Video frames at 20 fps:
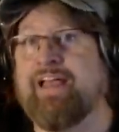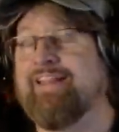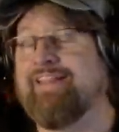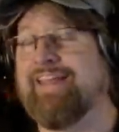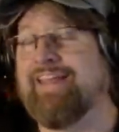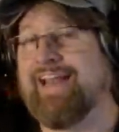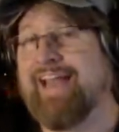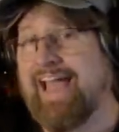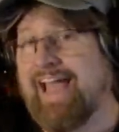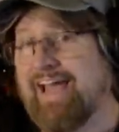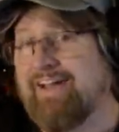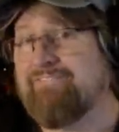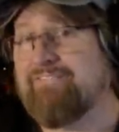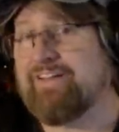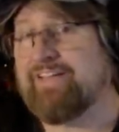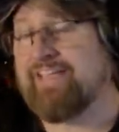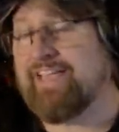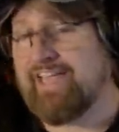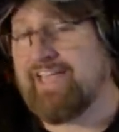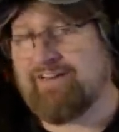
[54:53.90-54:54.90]
that
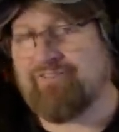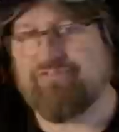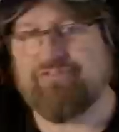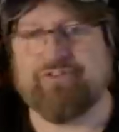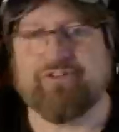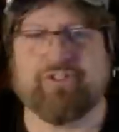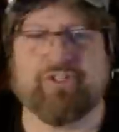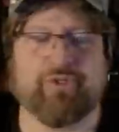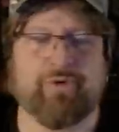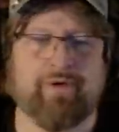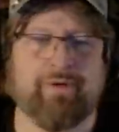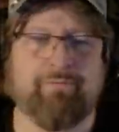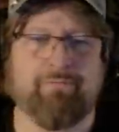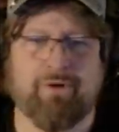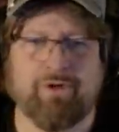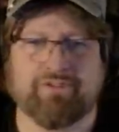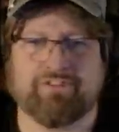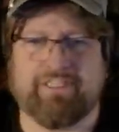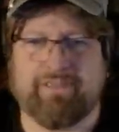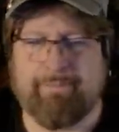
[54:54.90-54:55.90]
advocate for doing
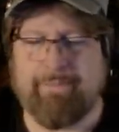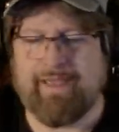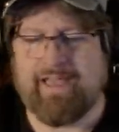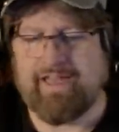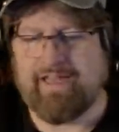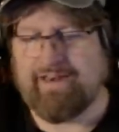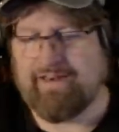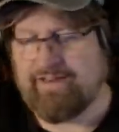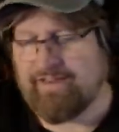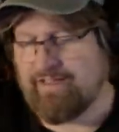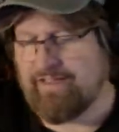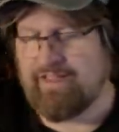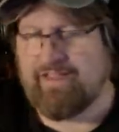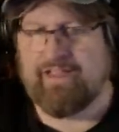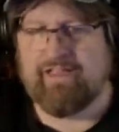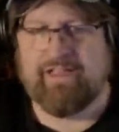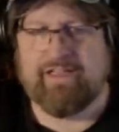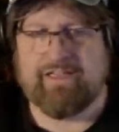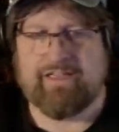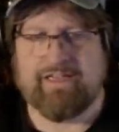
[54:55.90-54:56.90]
multi-band
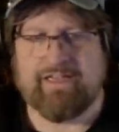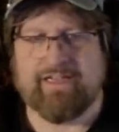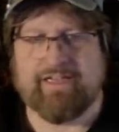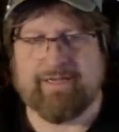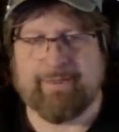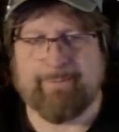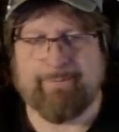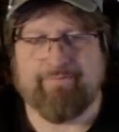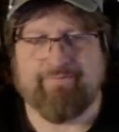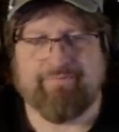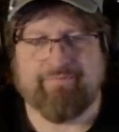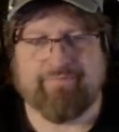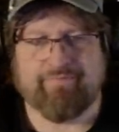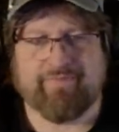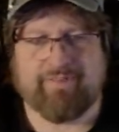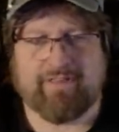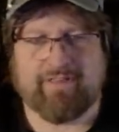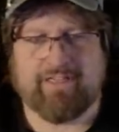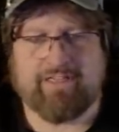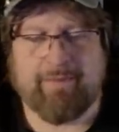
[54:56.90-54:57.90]
um,
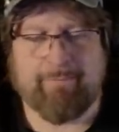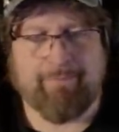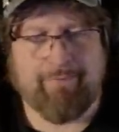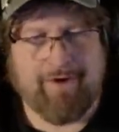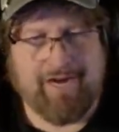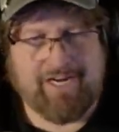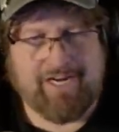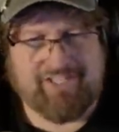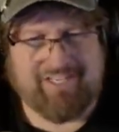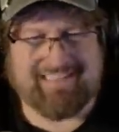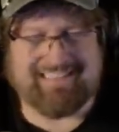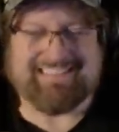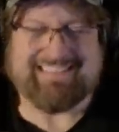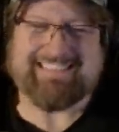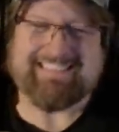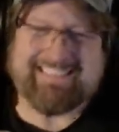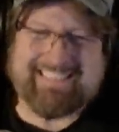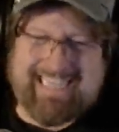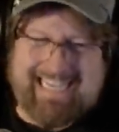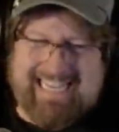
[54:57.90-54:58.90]
compression.
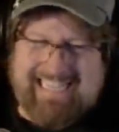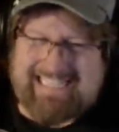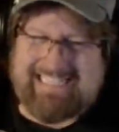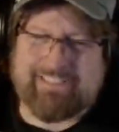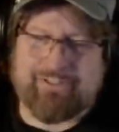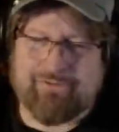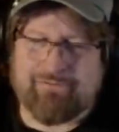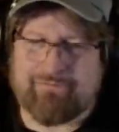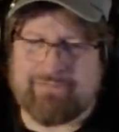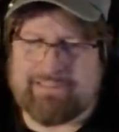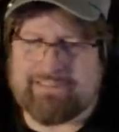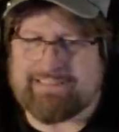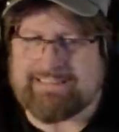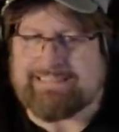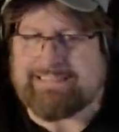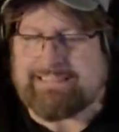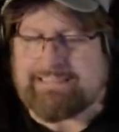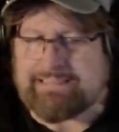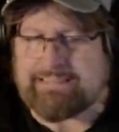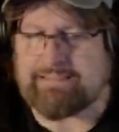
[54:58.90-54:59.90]
I don't
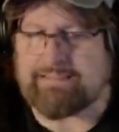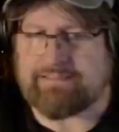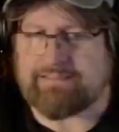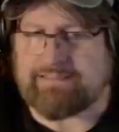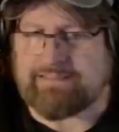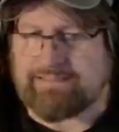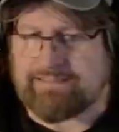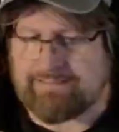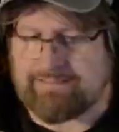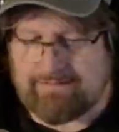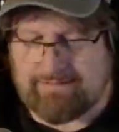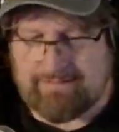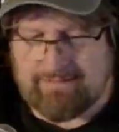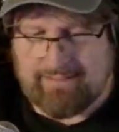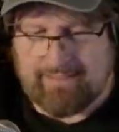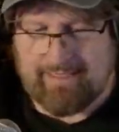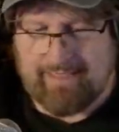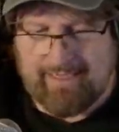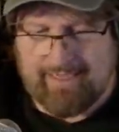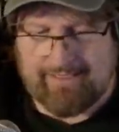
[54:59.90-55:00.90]
really,
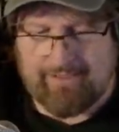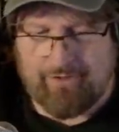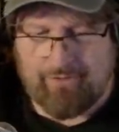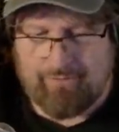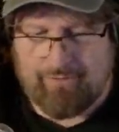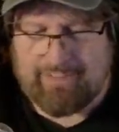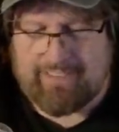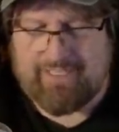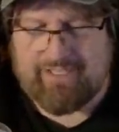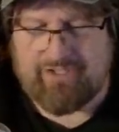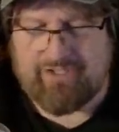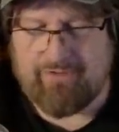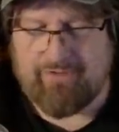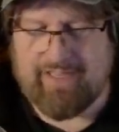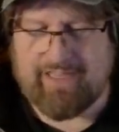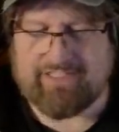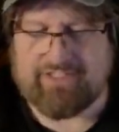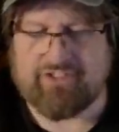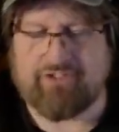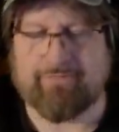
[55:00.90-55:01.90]
uh, I don't really do
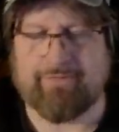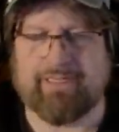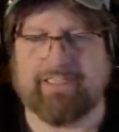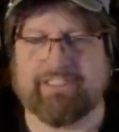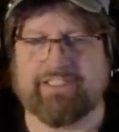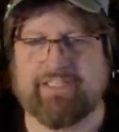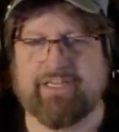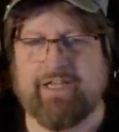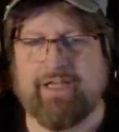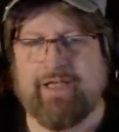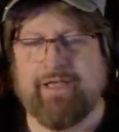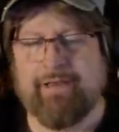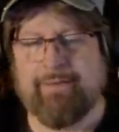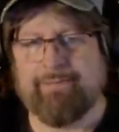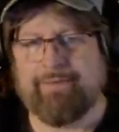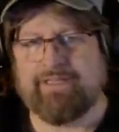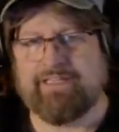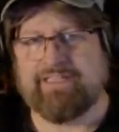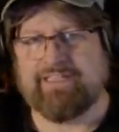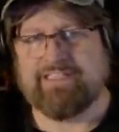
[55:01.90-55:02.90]
that so much
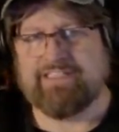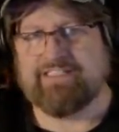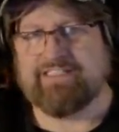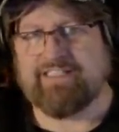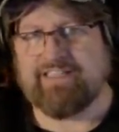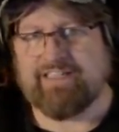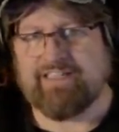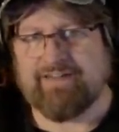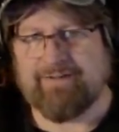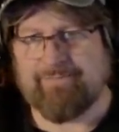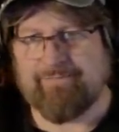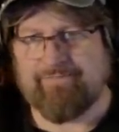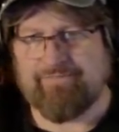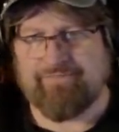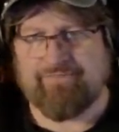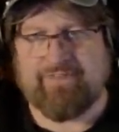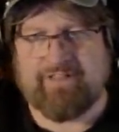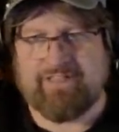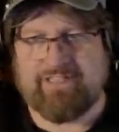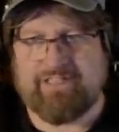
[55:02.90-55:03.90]
because um,
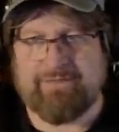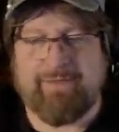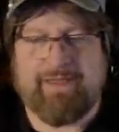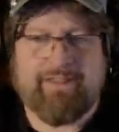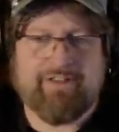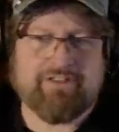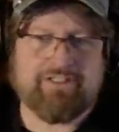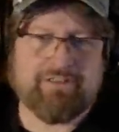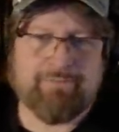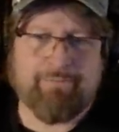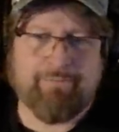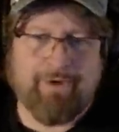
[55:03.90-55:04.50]
to me, there's some